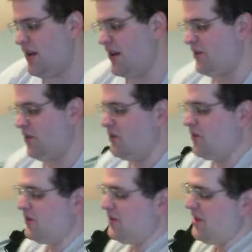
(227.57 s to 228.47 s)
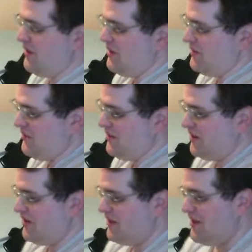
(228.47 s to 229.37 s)
I told her that her
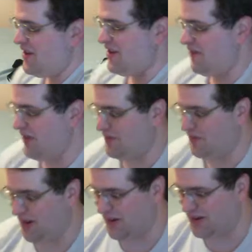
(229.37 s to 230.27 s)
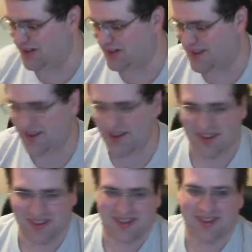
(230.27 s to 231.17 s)
voice makes my heart
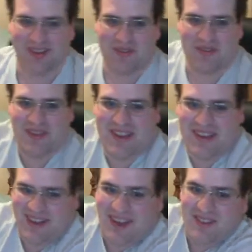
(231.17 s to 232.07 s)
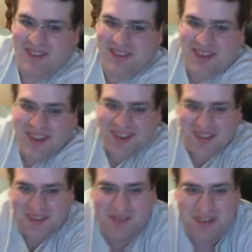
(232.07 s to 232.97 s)
skip a beat, and I was
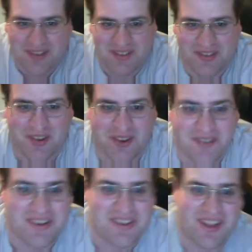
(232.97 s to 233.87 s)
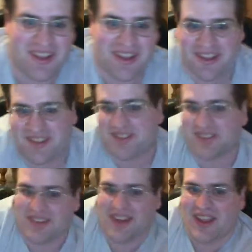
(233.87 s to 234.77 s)
just being charming like I
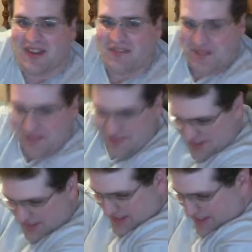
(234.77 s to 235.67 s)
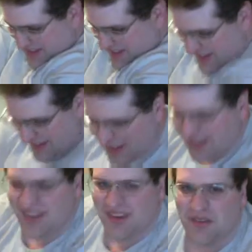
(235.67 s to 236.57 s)
usually am.
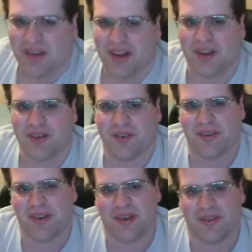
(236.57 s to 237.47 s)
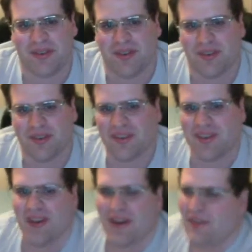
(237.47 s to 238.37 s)
So what I was doing
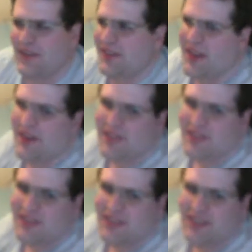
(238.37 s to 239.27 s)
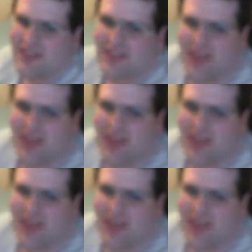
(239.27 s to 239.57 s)
was I was just